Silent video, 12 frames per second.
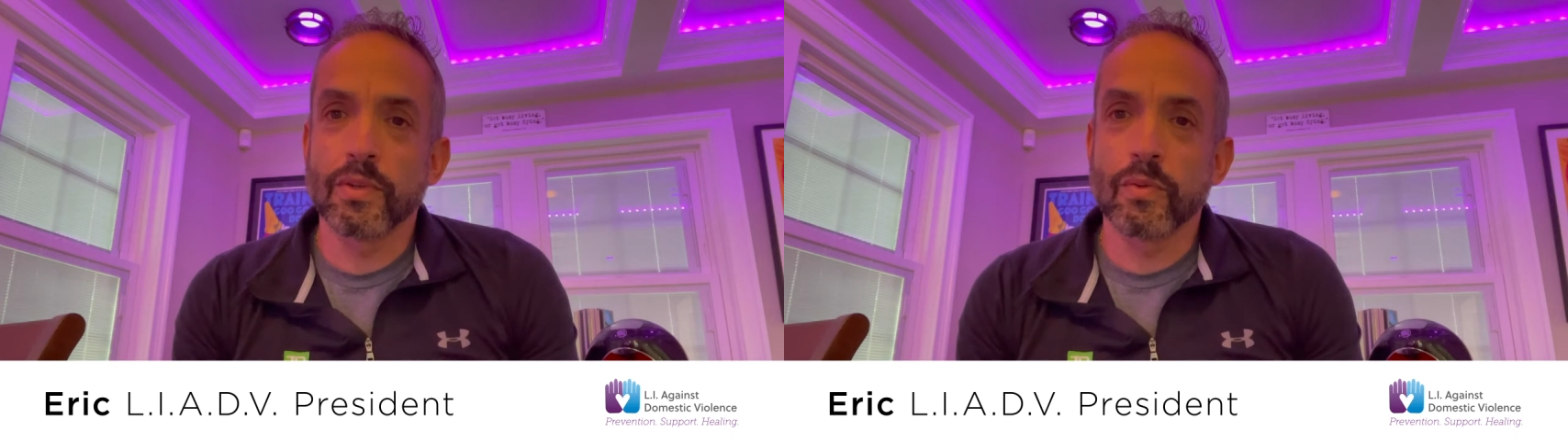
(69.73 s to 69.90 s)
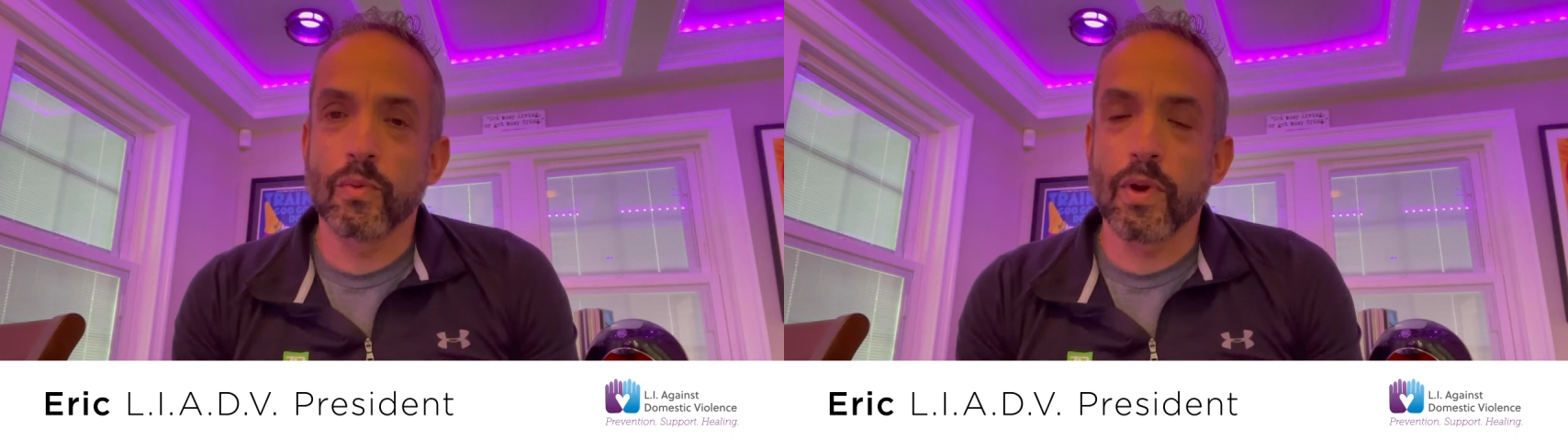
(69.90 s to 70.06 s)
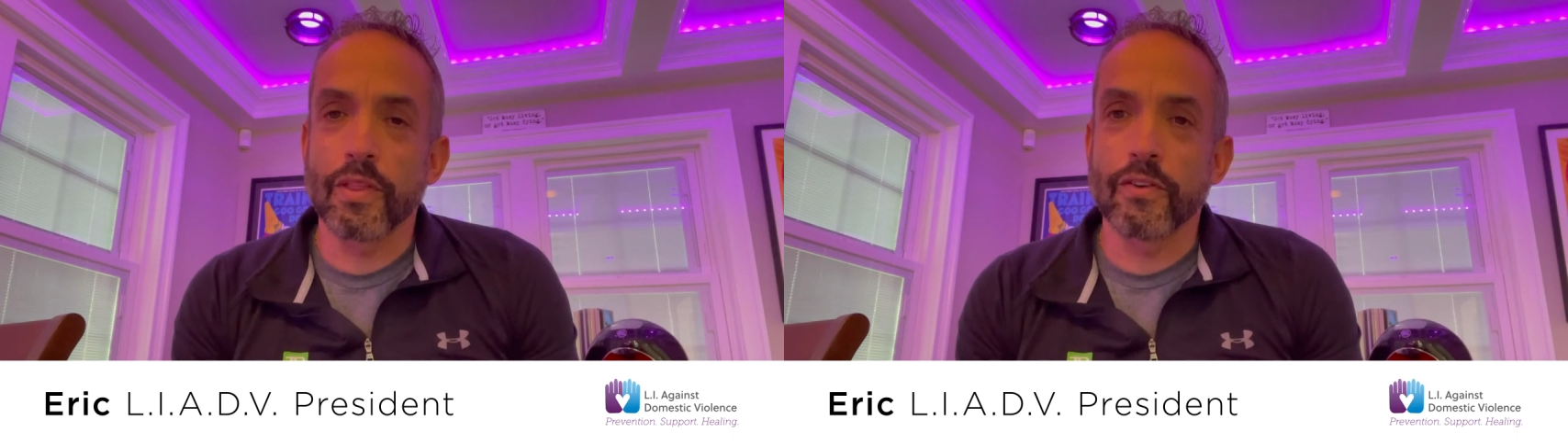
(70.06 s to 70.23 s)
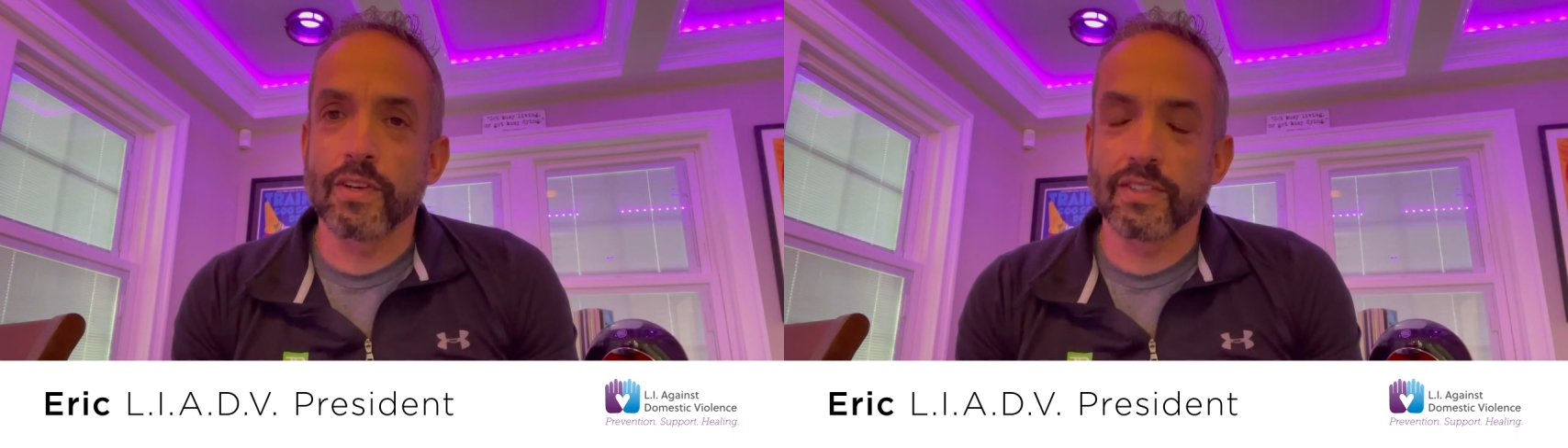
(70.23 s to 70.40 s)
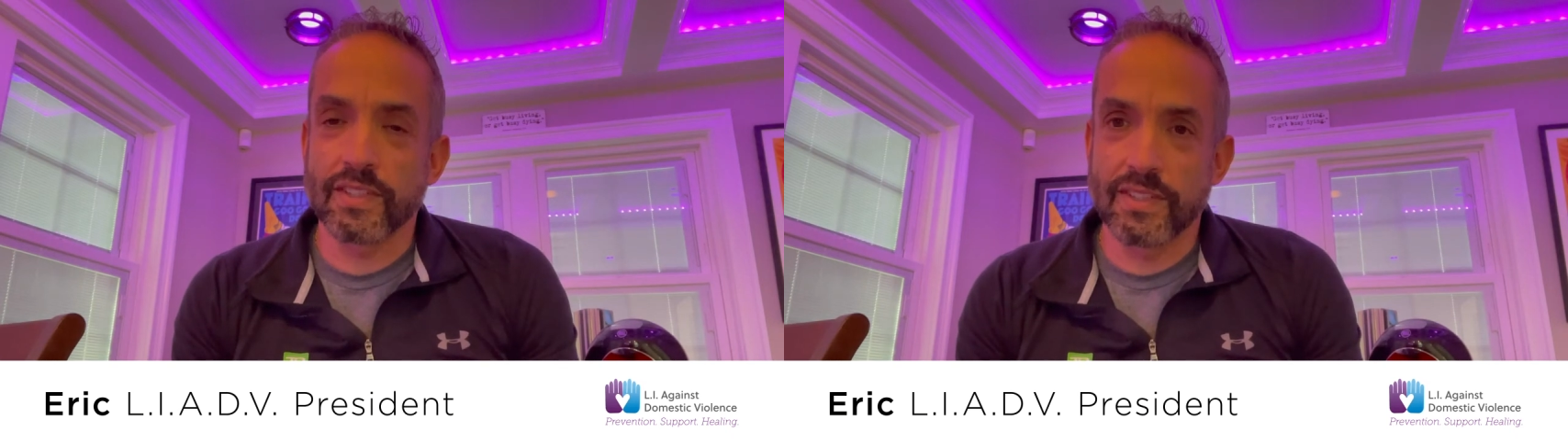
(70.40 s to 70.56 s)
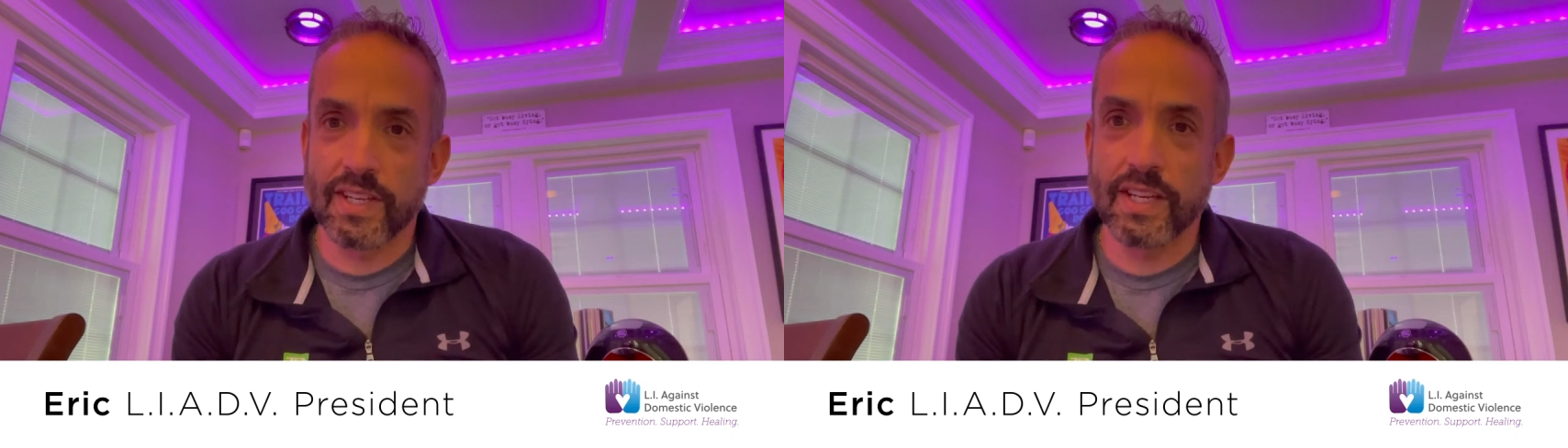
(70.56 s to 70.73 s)
whether it's a
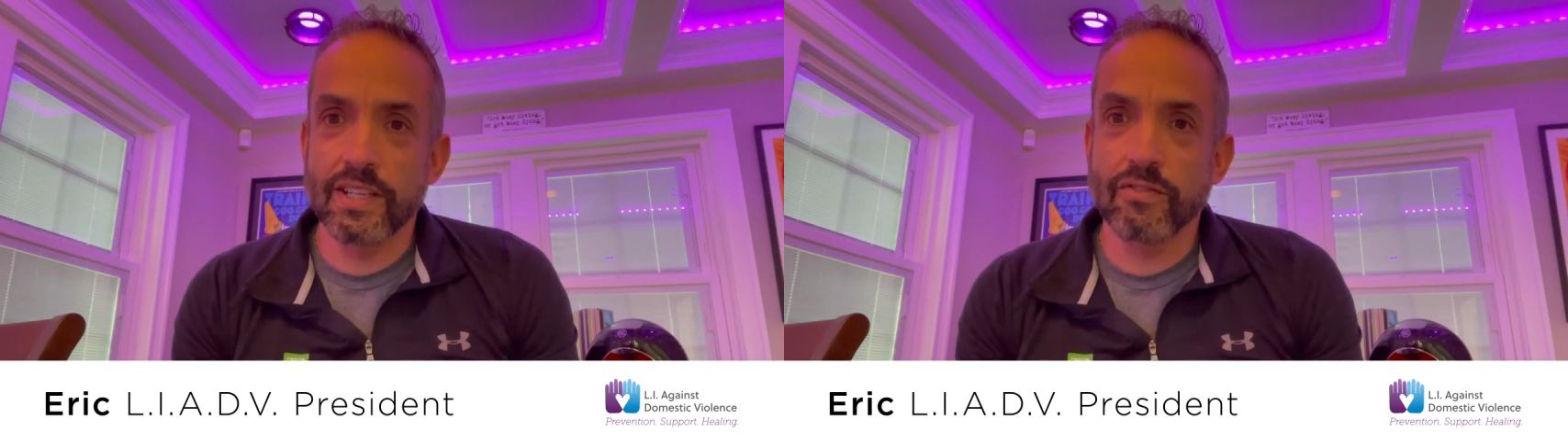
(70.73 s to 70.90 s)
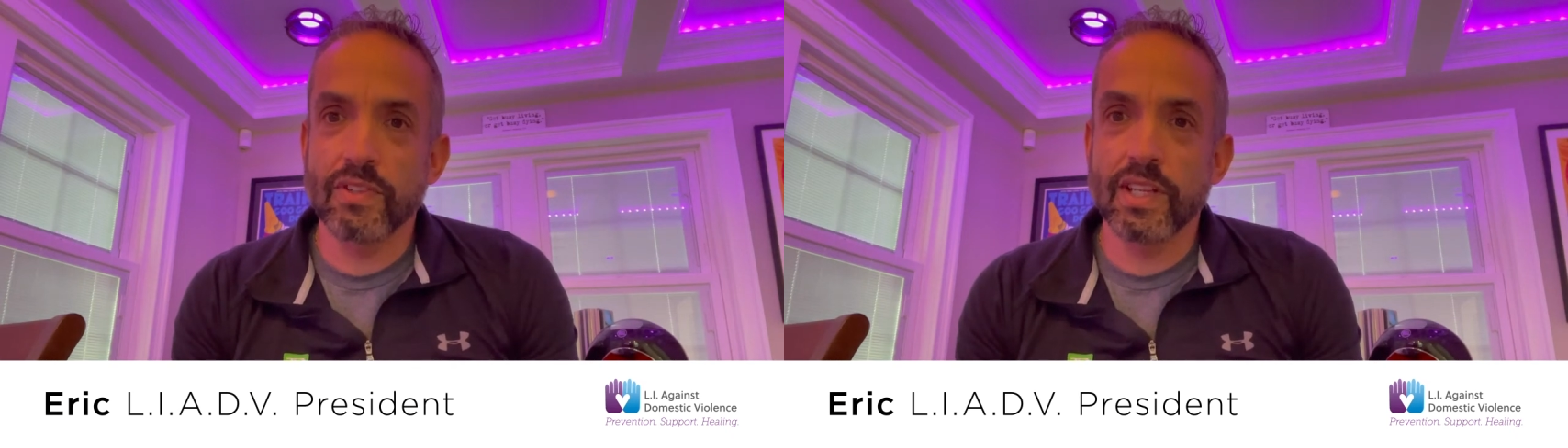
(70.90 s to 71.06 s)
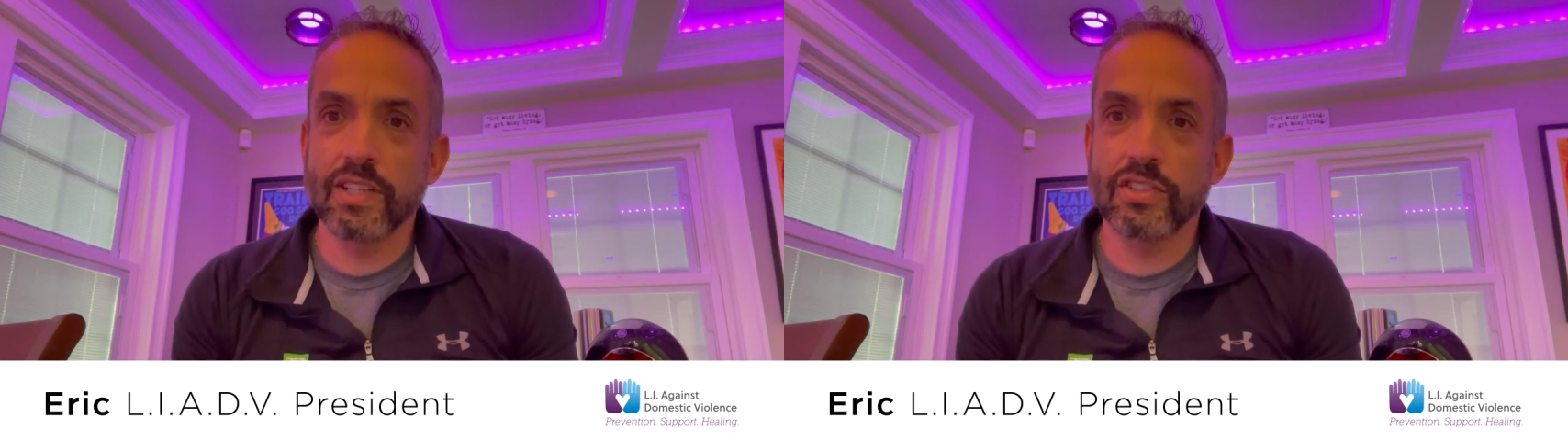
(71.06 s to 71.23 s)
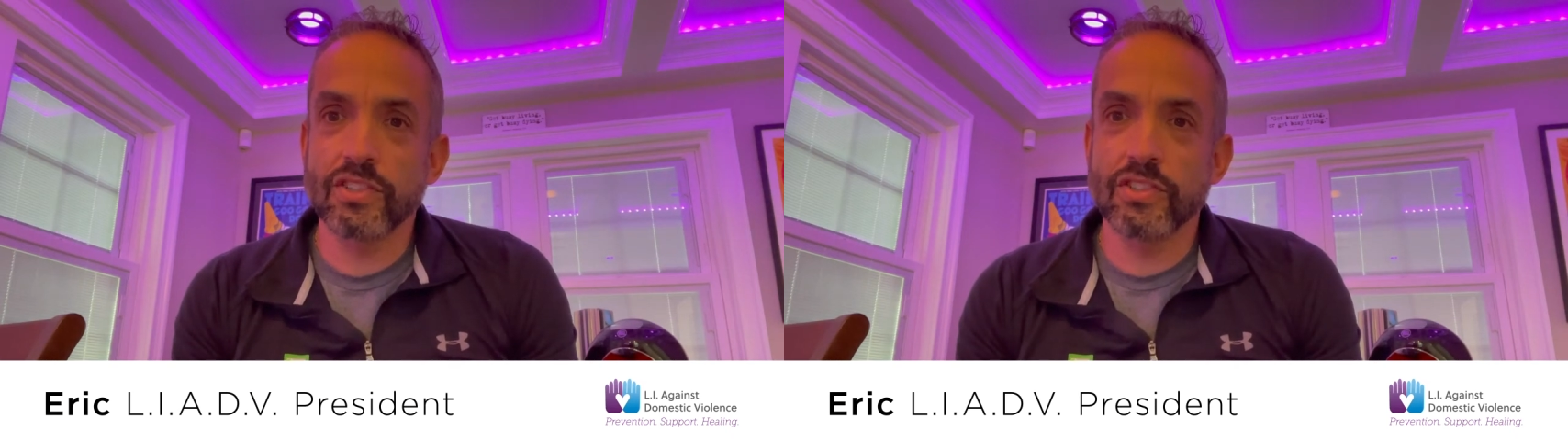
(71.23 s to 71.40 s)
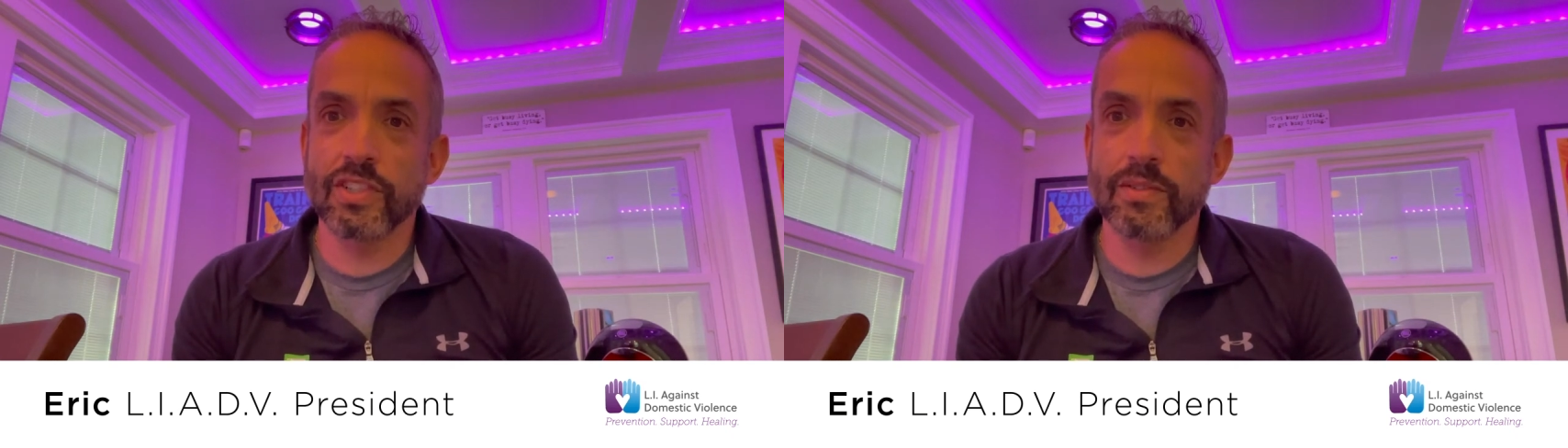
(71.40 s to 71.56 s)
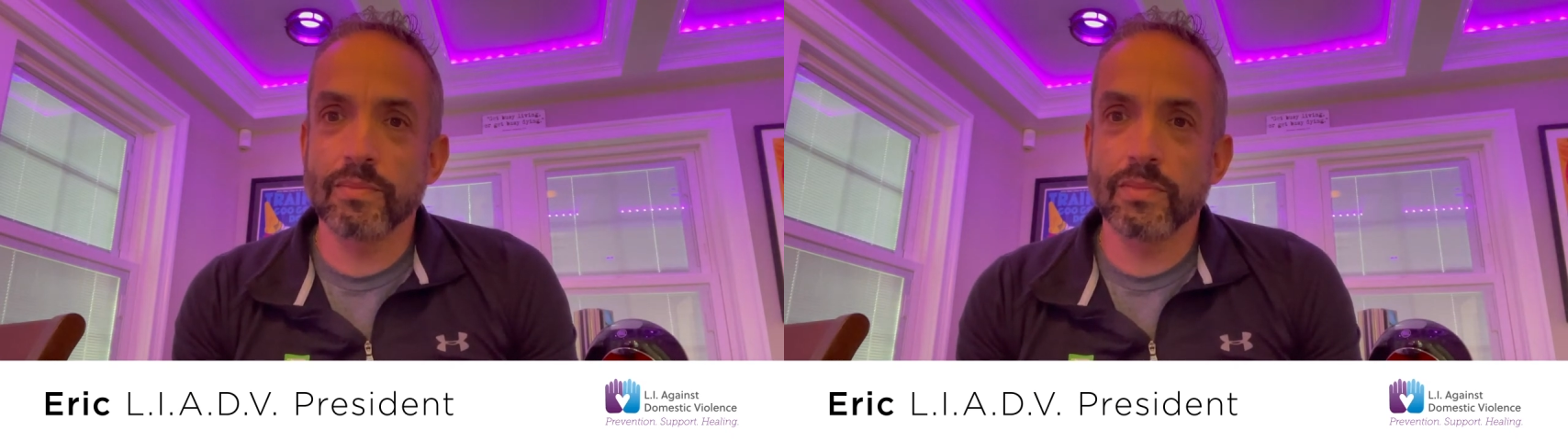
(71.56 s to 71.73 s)
dating
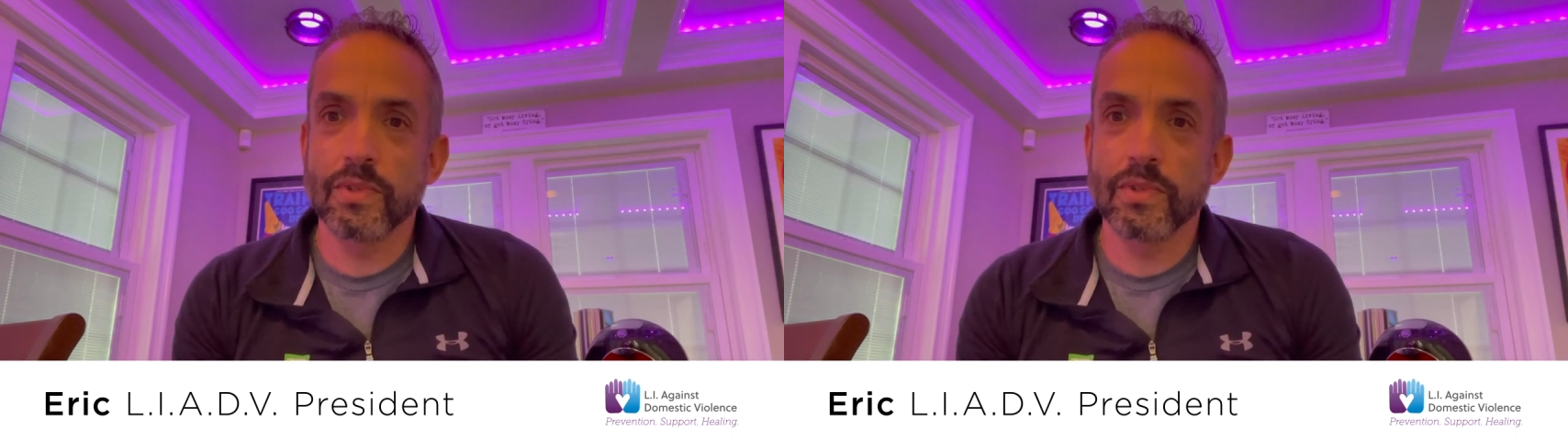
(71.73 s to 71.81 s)
relationship